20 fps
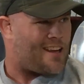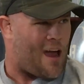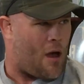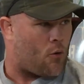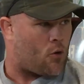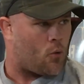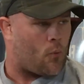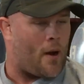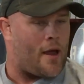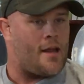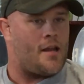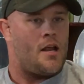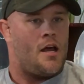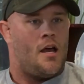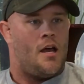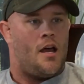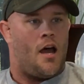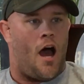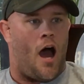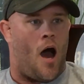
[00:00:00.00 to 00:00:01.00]
Like a
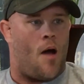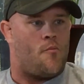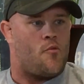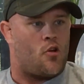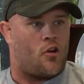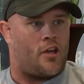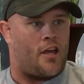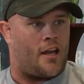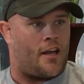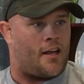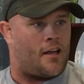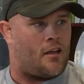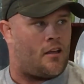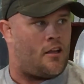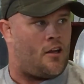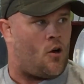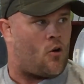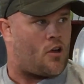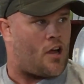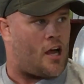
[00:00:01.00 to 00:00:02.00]
counterweight. You're getting,
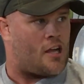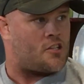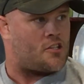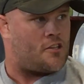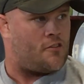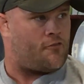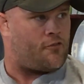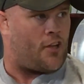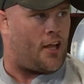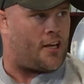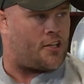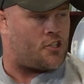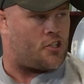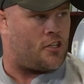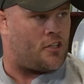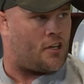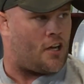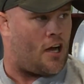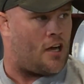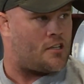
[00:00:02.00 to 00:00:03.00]
constant
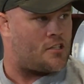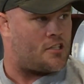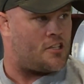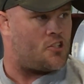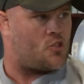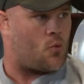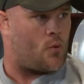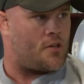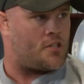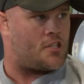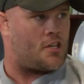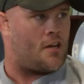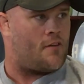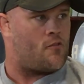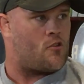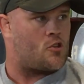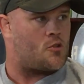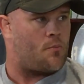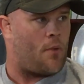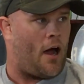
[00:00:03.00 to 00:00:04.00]
flexion, constant
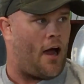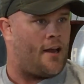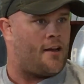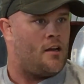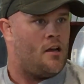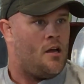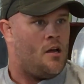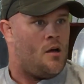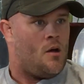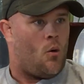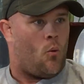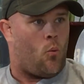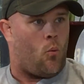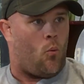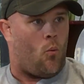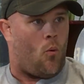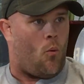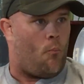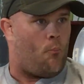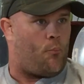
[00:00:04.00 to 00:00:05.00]
twisting of your spine,
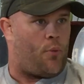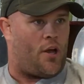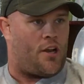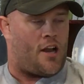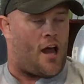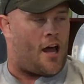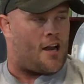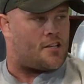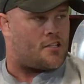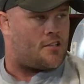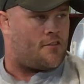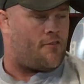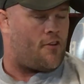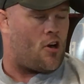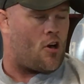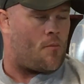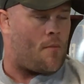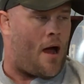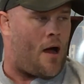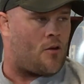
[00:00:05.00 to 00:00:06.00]
but not a
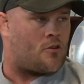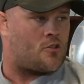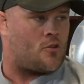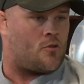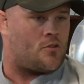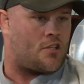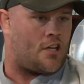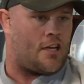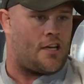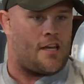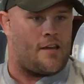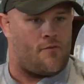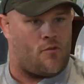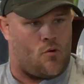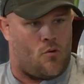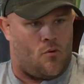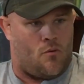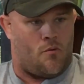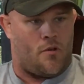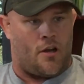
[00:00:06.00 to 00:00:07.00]
severe amount. So it's going to
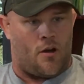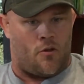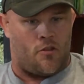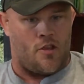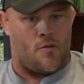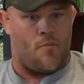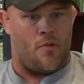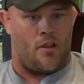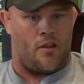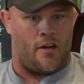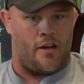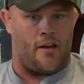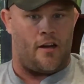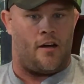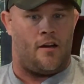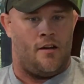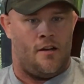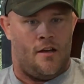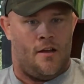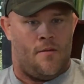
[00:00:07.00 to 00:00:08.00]
give you, the
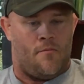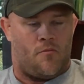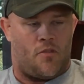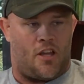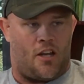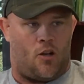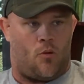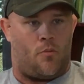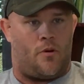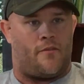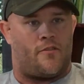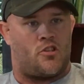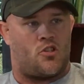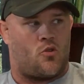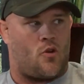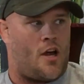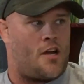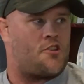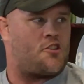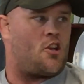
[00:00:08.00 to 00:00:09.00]
ability to get a little bit
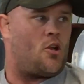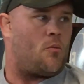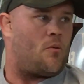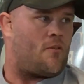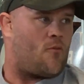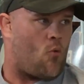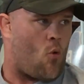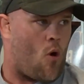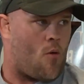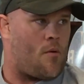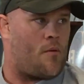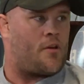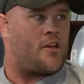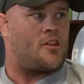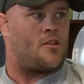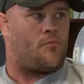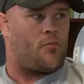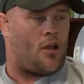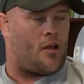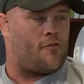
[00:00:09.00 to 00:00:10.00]
of a stretch, get a little bit of a
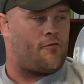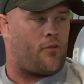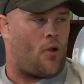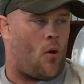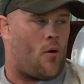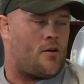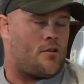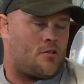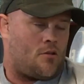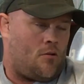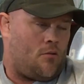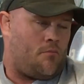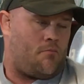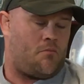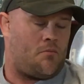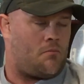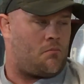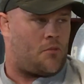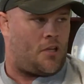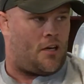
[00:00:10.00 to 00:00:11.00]
warm-up, get the blood flowing.
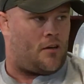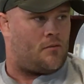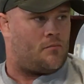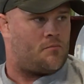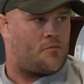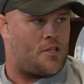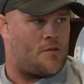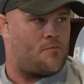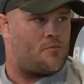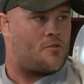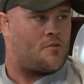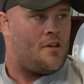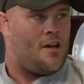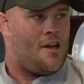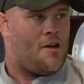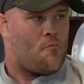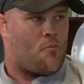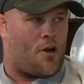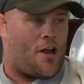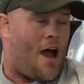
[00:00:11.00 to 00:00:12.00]
So, it
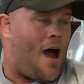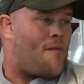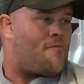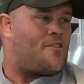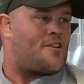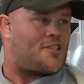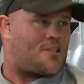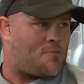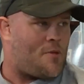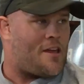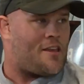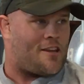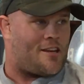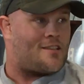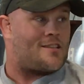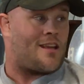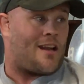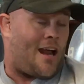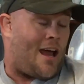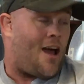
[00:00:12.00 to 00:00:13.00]
seems pretty obvious to
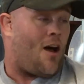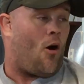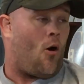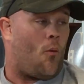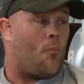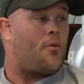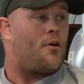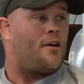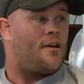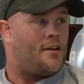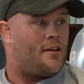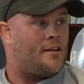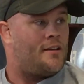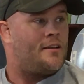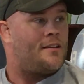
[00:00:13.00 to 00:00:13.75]
me that it's going to help.